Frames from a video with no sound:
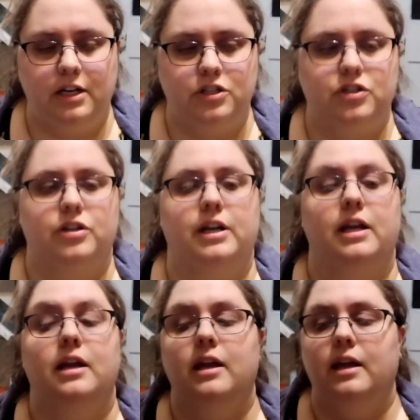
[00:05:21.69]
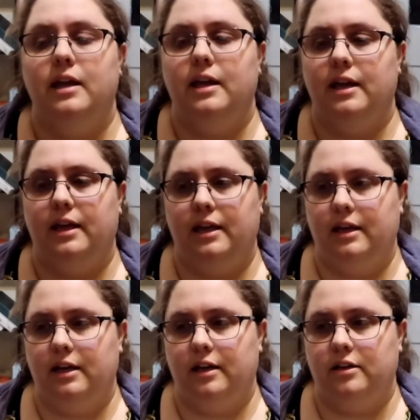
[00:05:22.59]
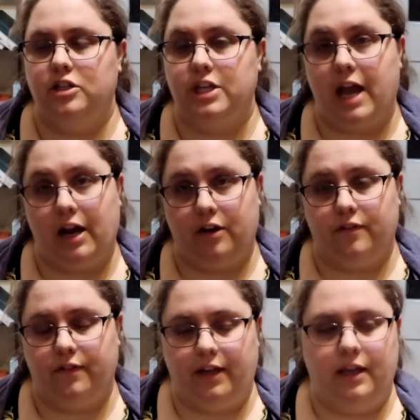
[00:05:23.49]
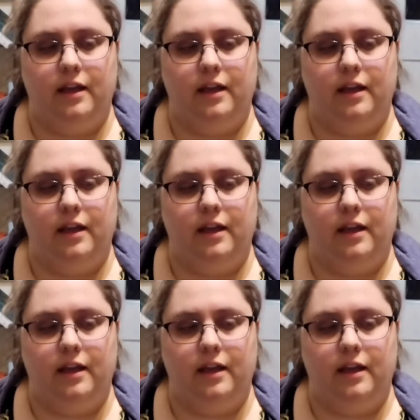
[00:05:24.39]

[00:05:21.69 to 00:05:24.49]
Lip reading: history and geography.